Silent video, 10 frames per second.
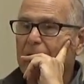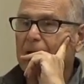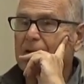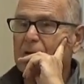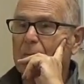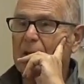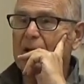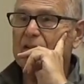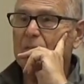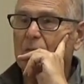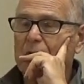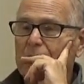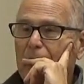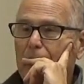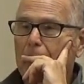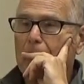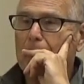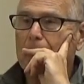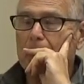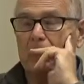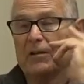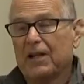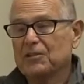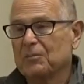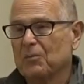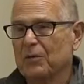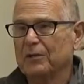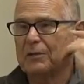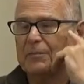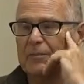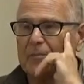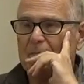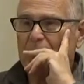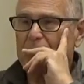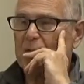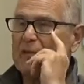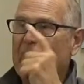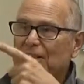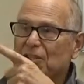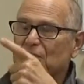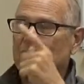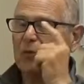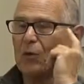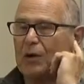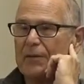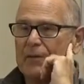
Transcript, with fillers: Can you um, imagine one? Yes. Well, that's the point. So that's its flaw.